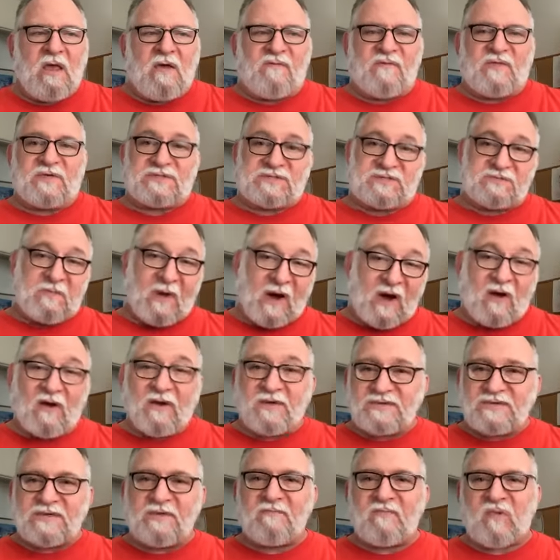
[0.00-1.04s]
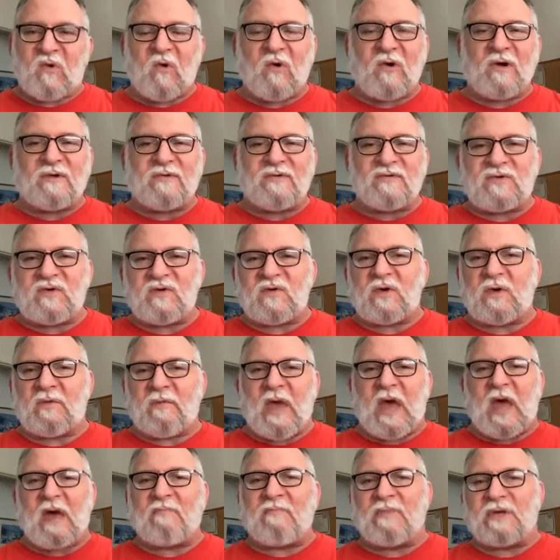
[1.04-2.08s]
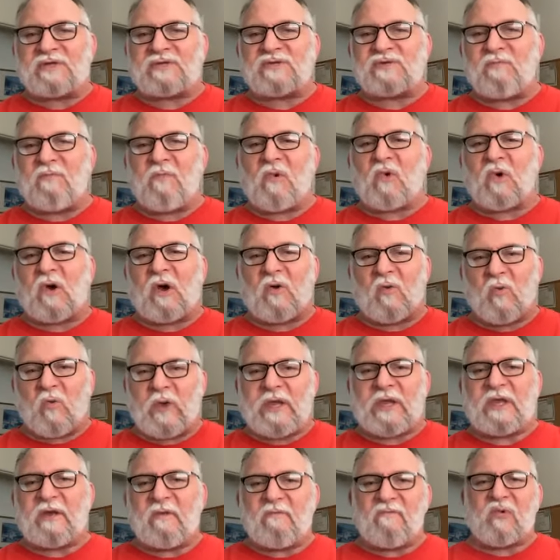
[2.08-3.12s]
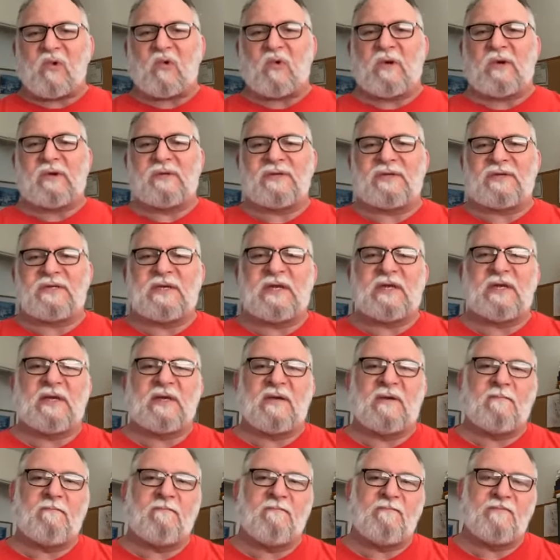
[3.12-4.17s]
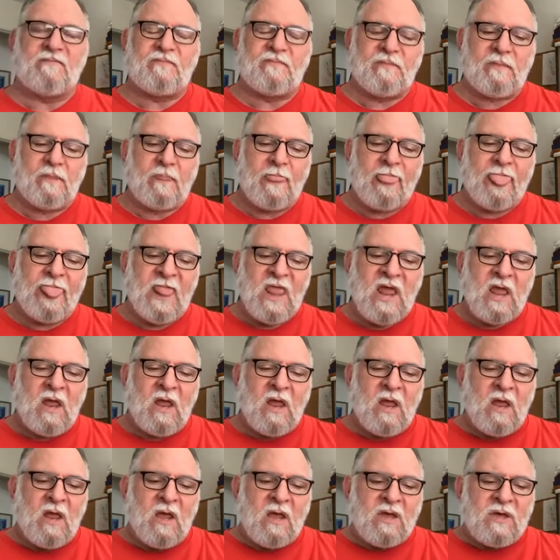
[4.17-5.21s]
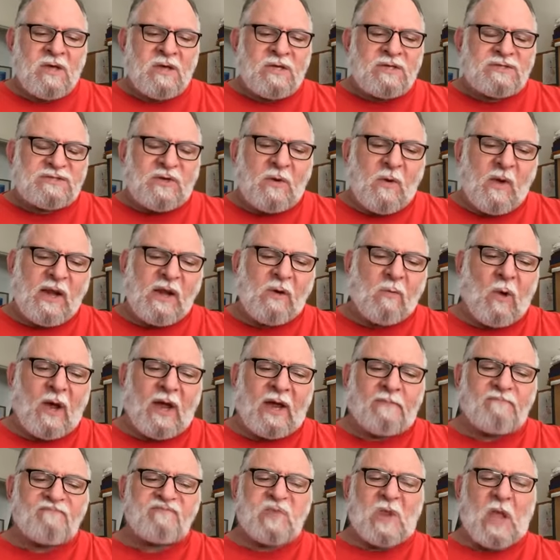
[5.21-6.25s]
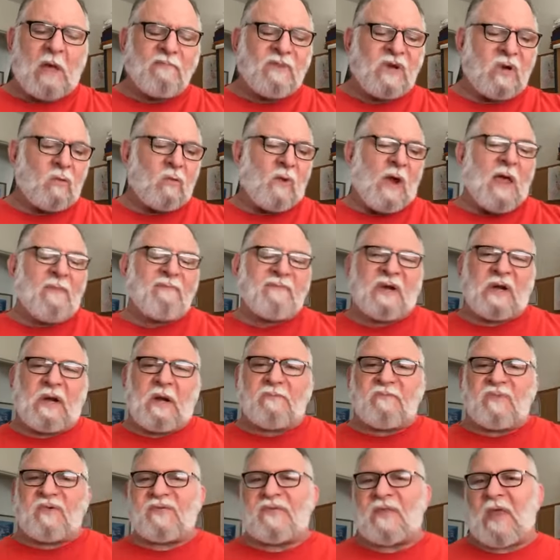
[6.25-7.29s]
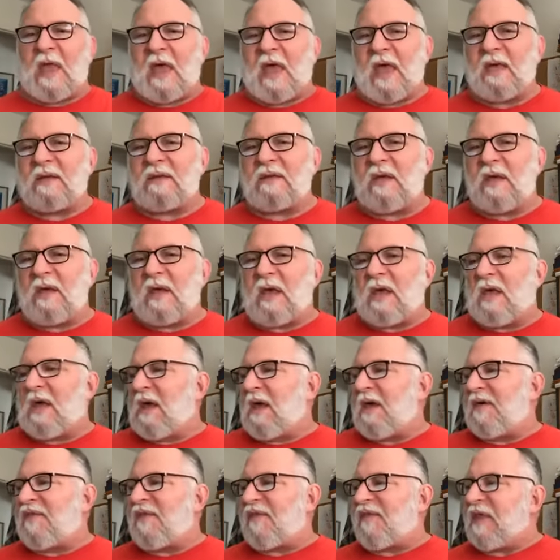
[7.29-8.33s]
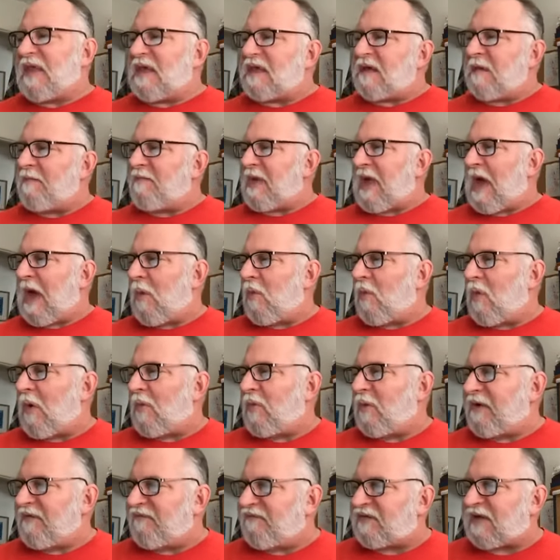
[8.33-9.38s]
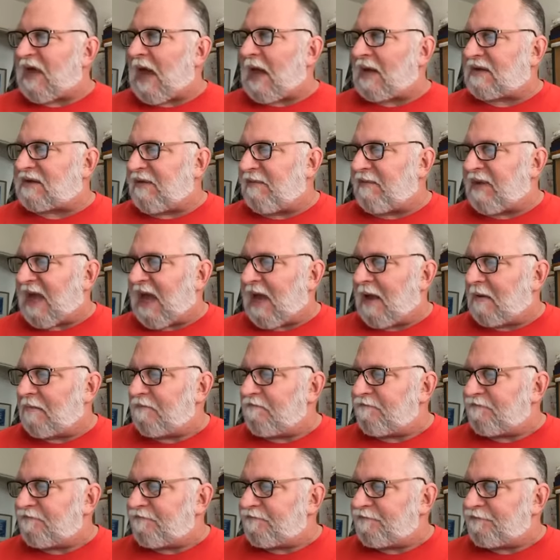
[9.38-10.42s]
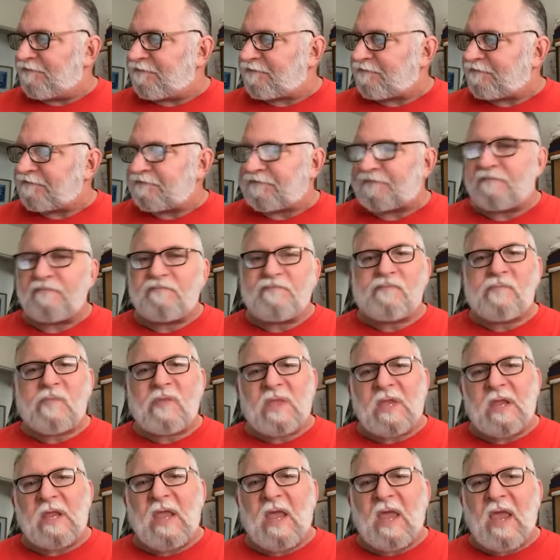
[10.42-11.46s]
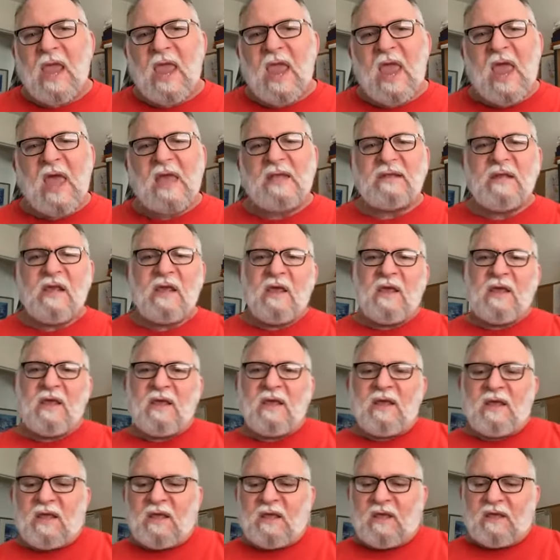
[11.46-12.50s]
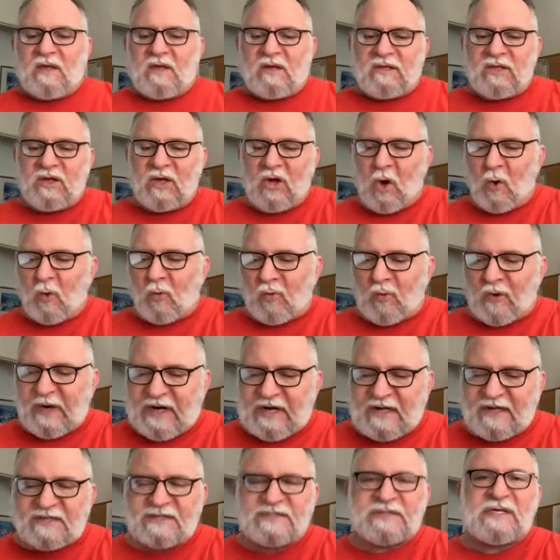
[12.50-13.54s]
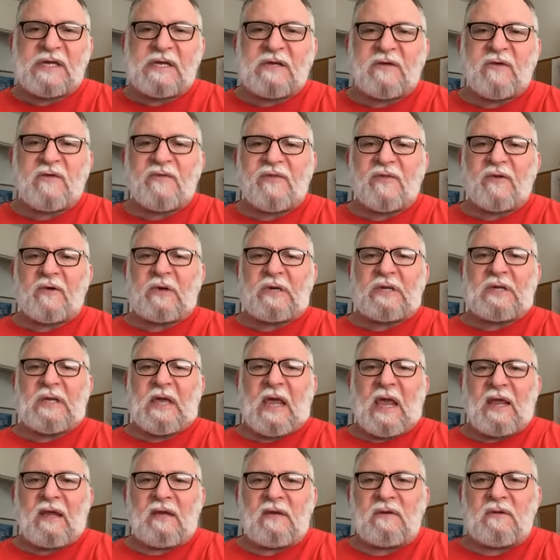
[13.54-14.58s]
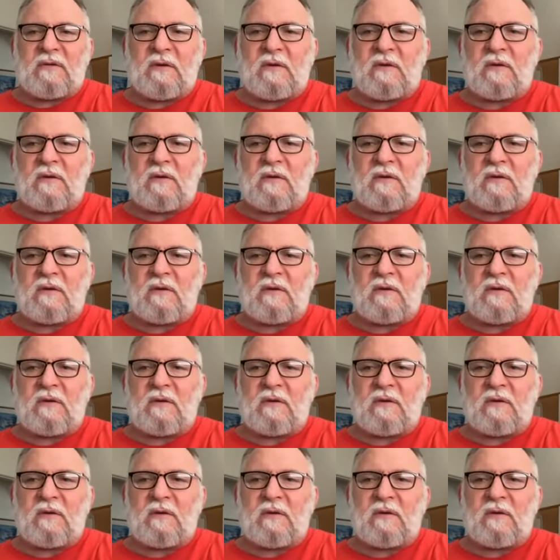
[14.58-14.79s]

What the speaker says: If a sparrow is important to him, how much more are we important to him? So anyway, I'm going to wrap it up with that. Think about what we've talked about. And, read Ezekiel 38.